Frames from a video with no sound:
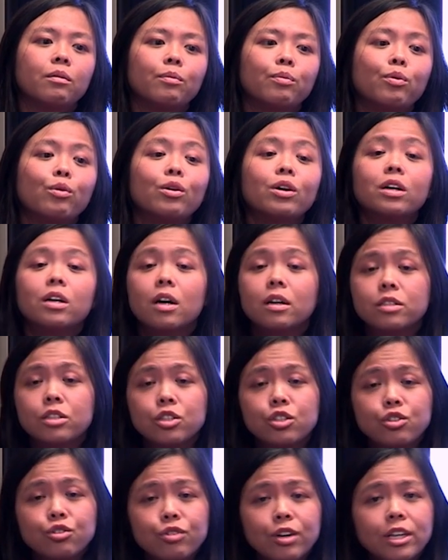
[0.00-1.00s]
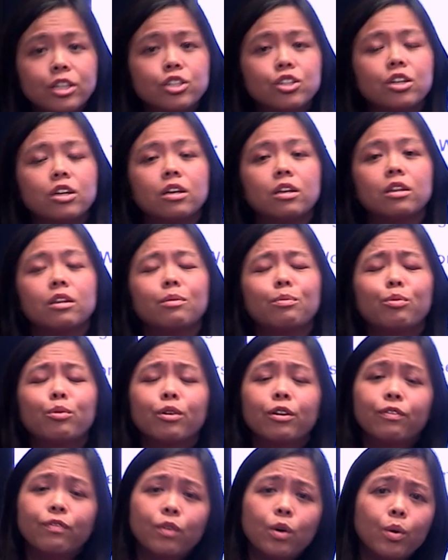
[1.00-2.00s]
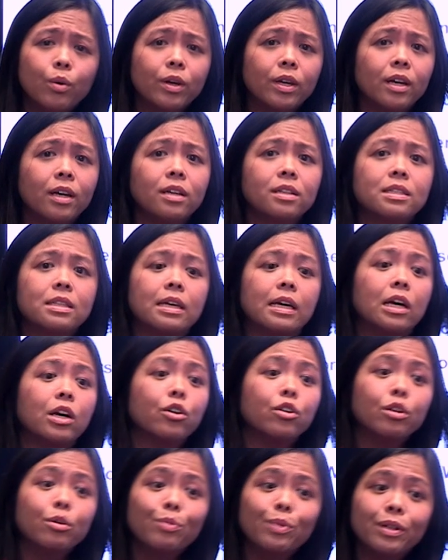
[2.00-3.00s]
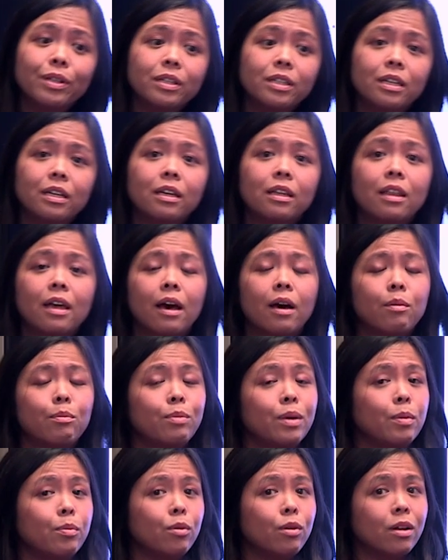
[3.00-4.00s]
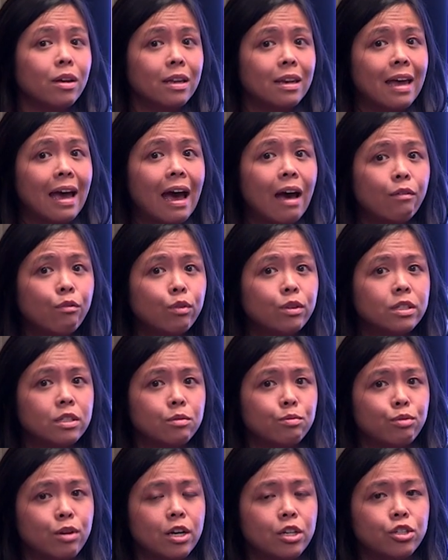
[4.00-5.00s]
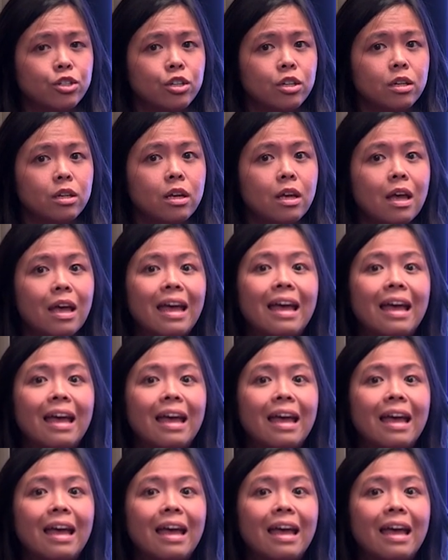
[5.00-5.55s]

poor concentration, the poor focus, the irritability that people can have with depression